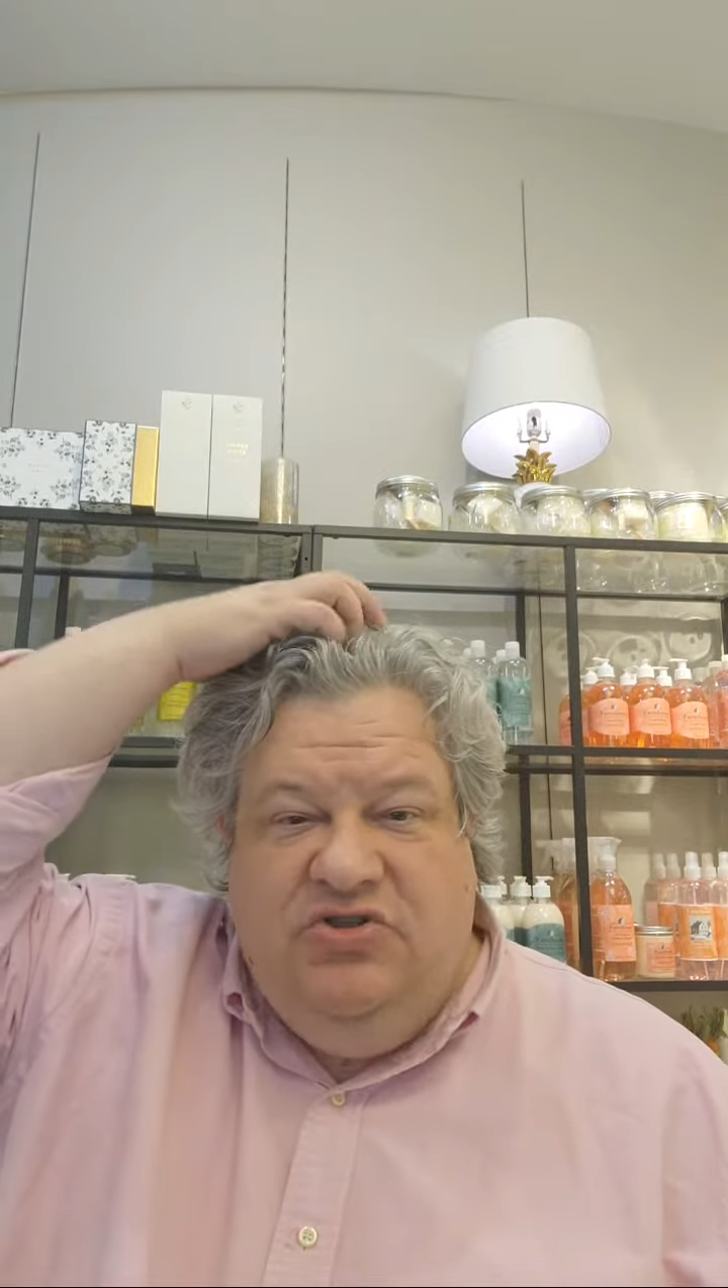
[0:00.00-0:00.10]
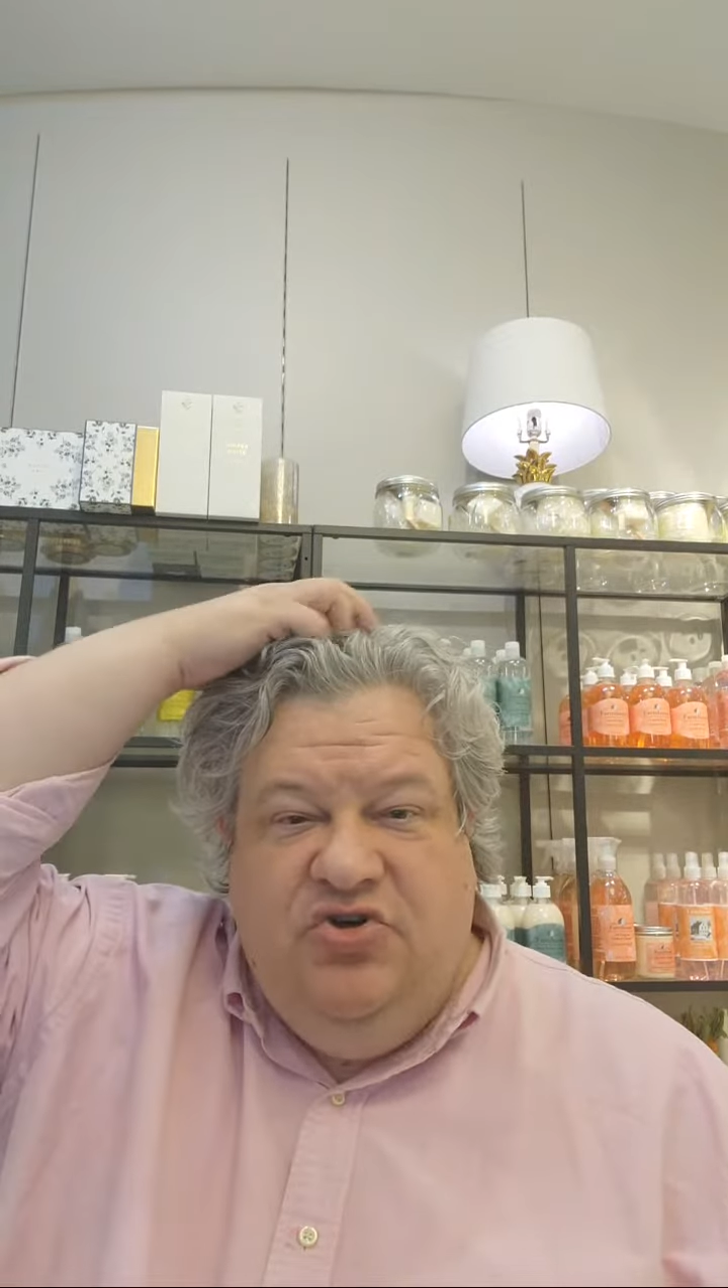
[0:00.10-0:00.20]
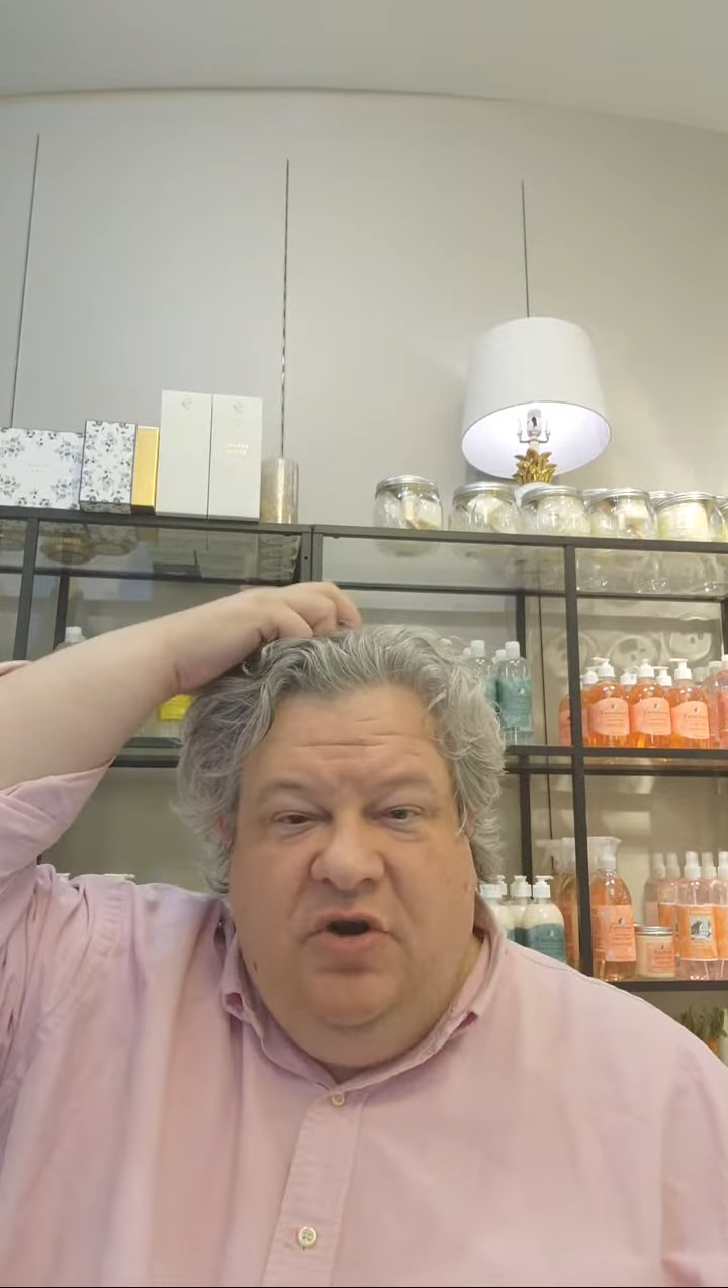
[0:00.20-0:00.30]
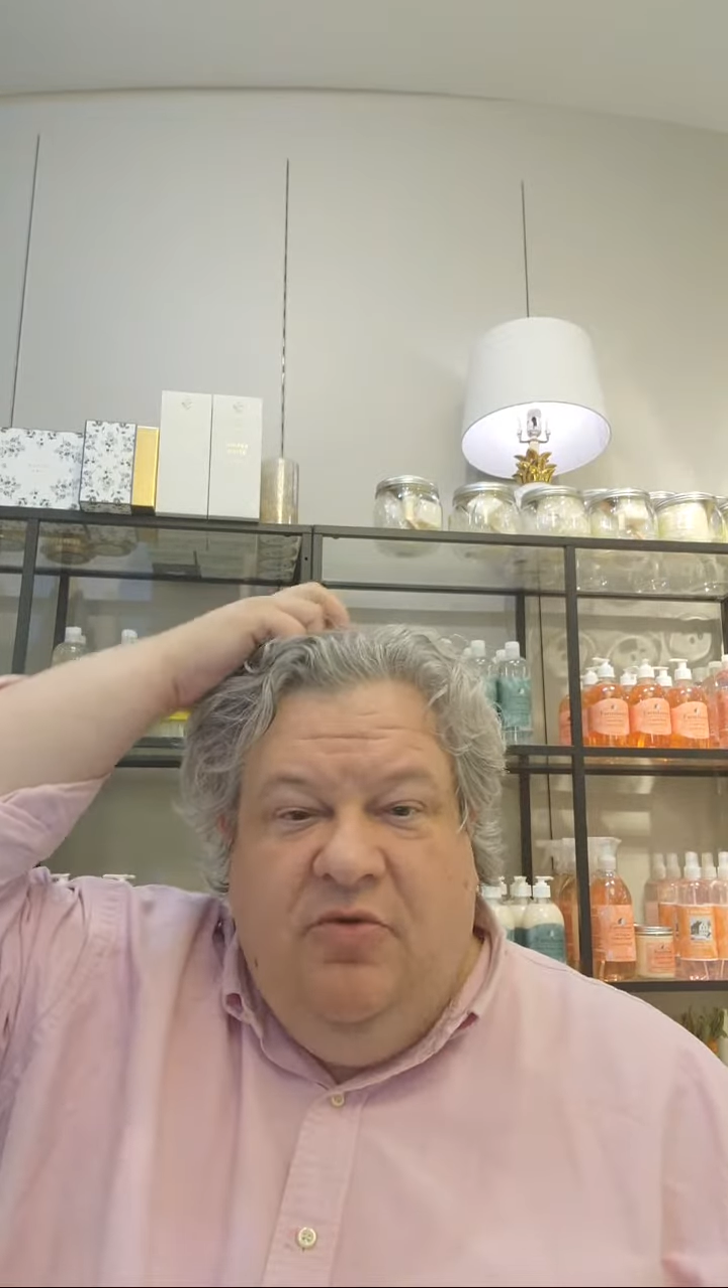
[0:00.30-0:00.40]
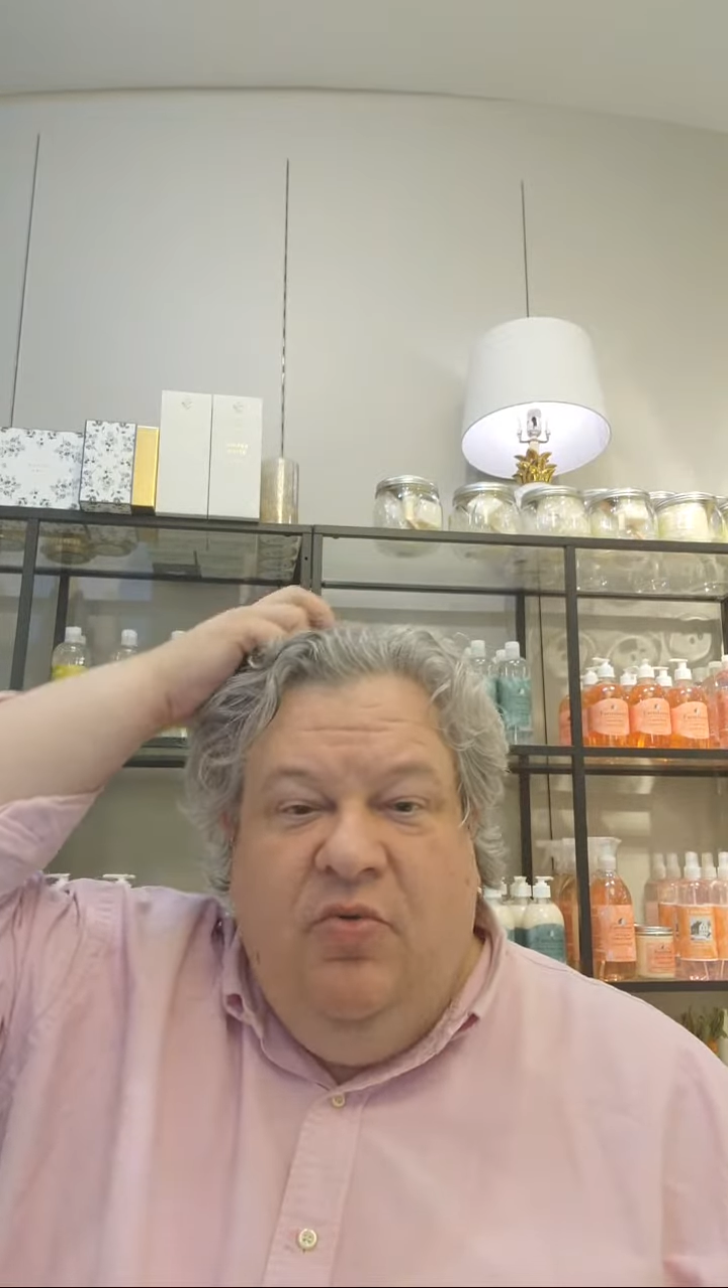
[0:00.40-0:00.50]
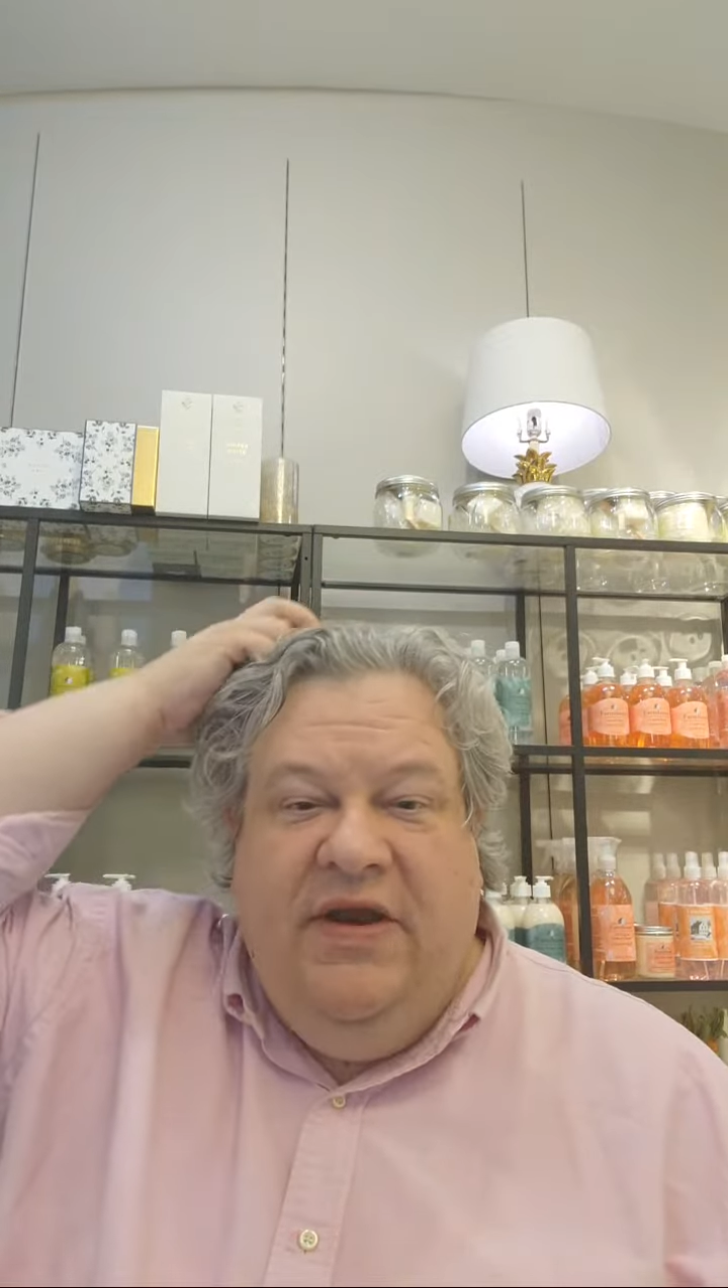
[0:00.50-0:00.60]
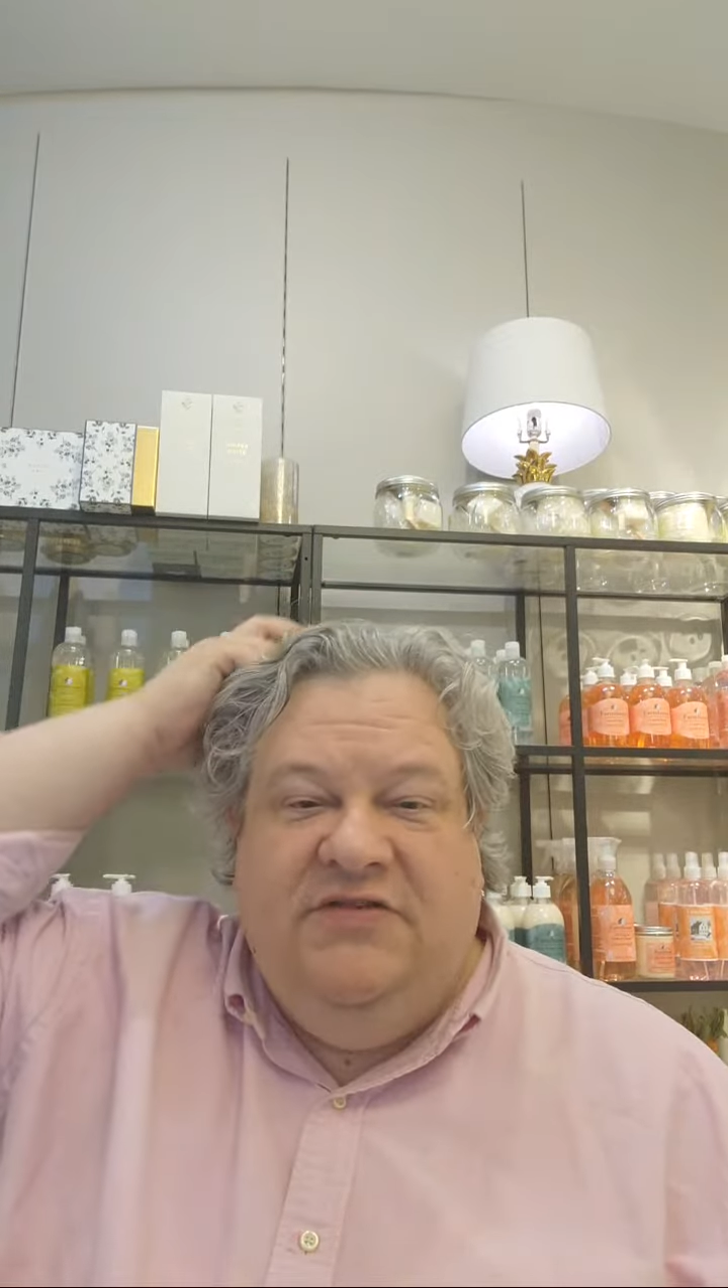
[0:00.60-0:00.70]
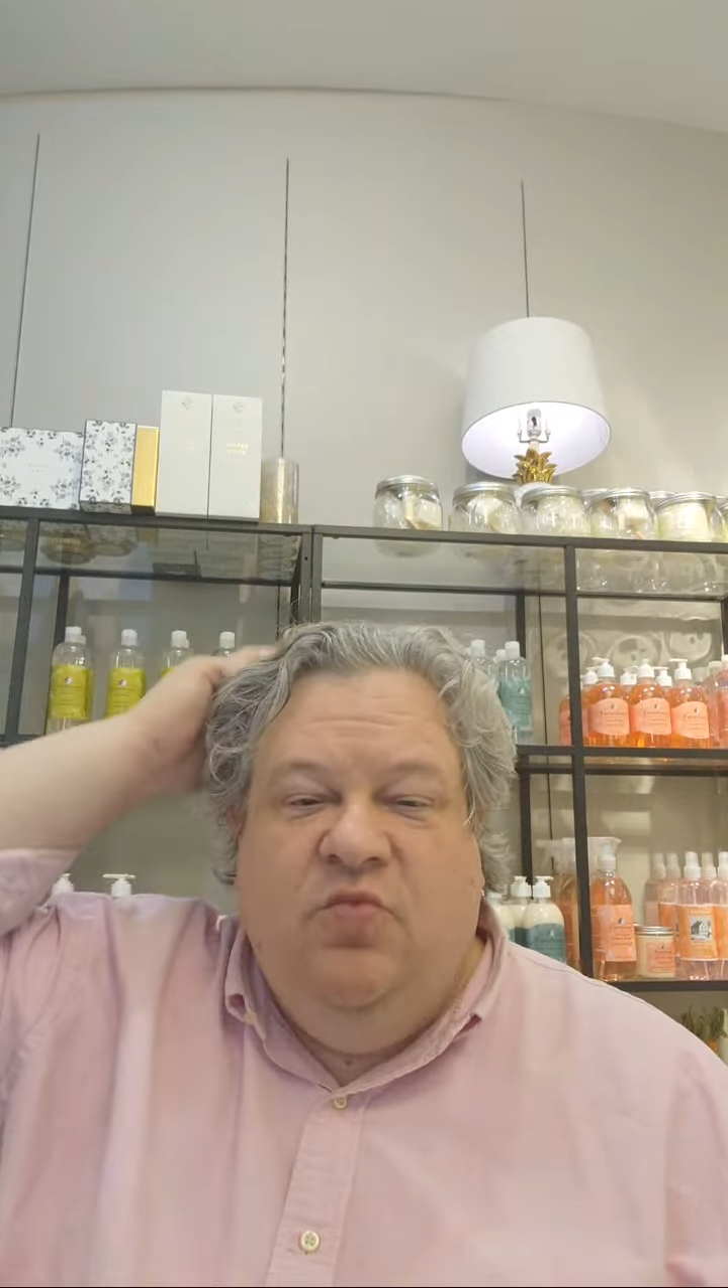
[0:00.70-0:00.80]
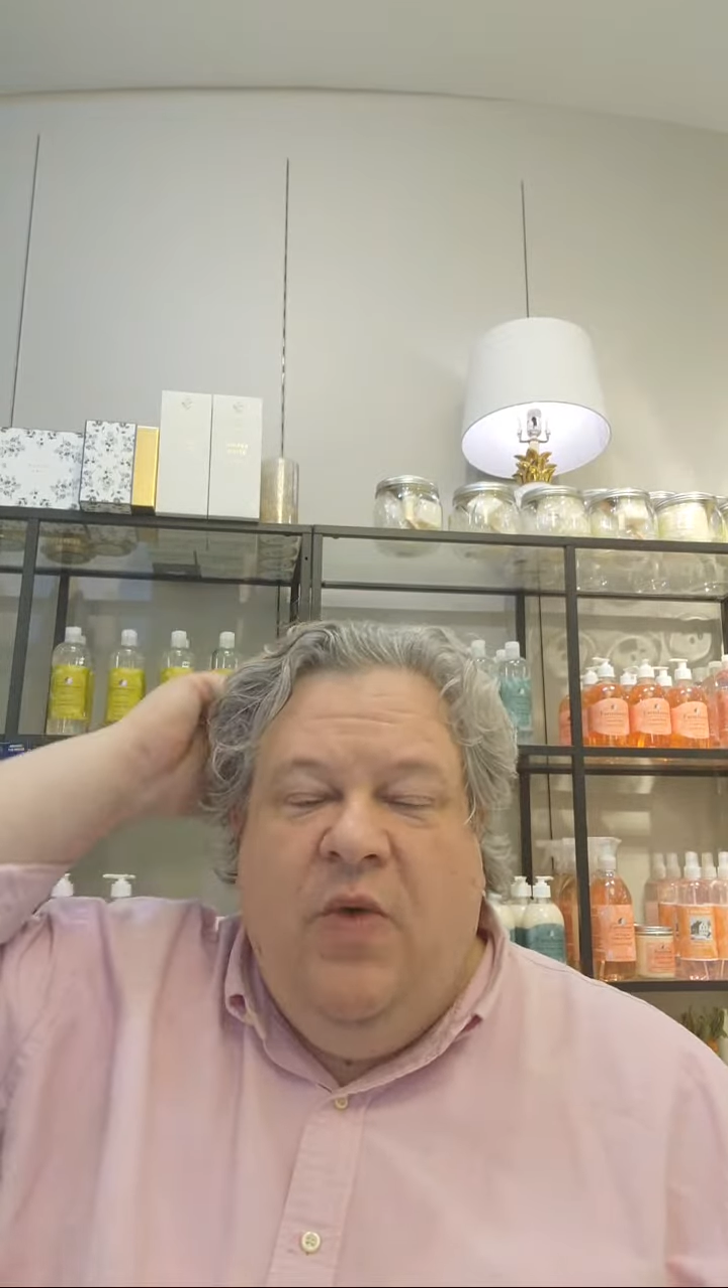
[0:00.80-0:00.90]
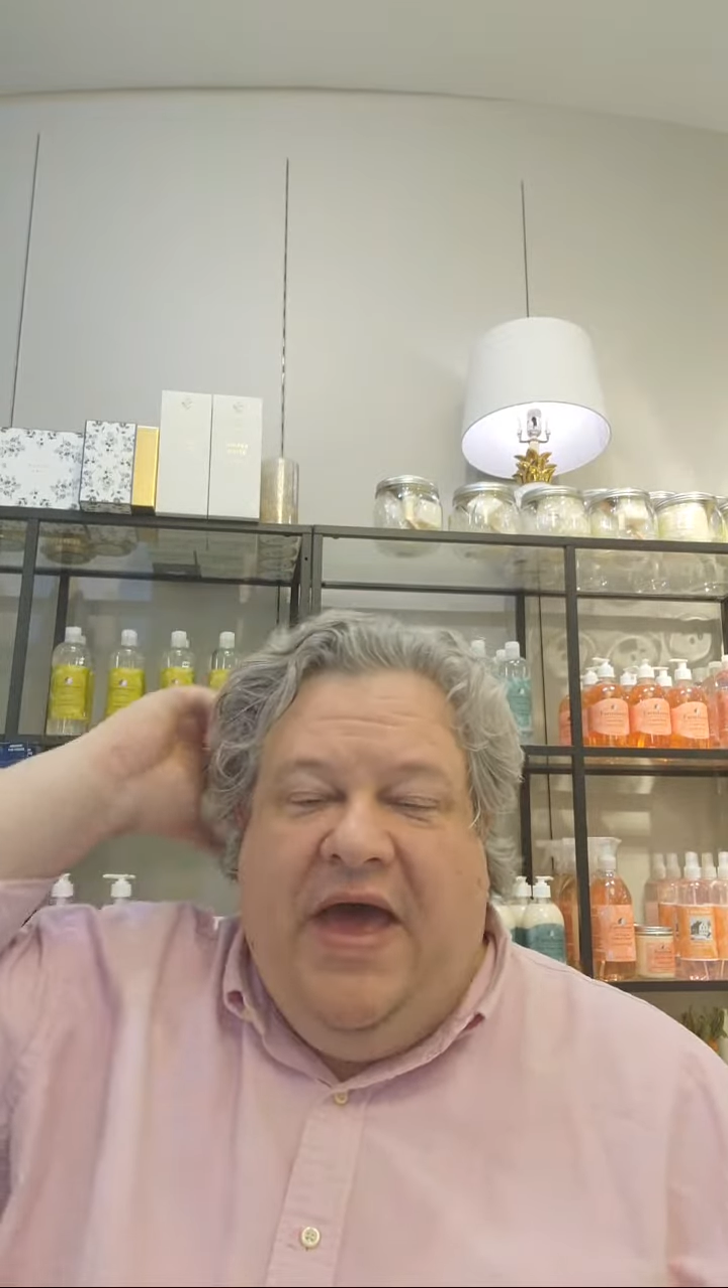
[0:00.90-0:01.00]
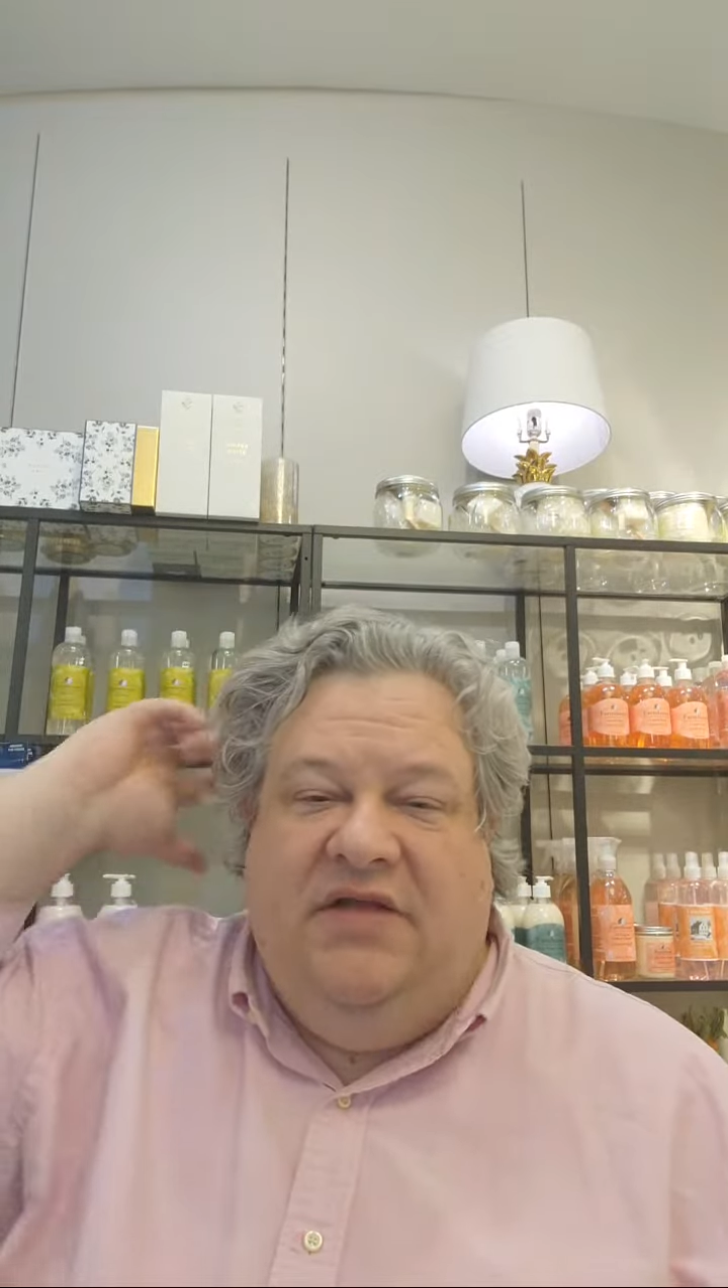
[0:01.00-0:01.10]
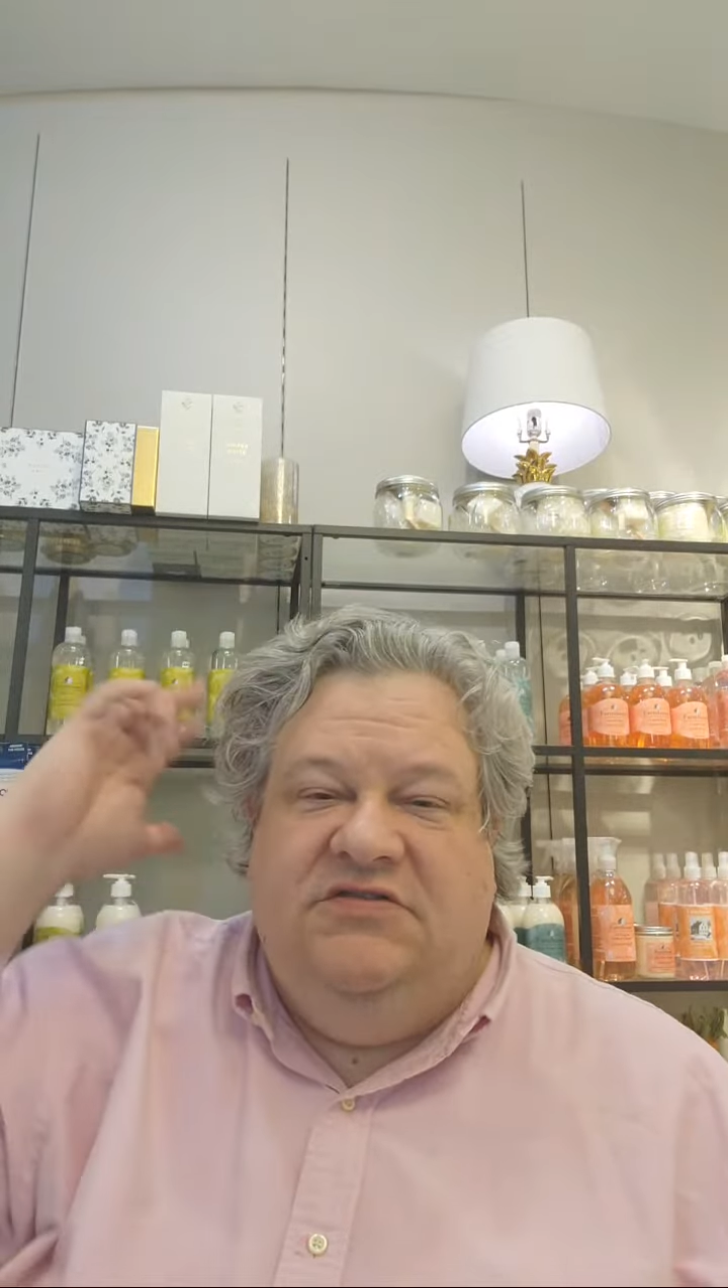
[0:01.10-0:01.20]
durable when it's wet.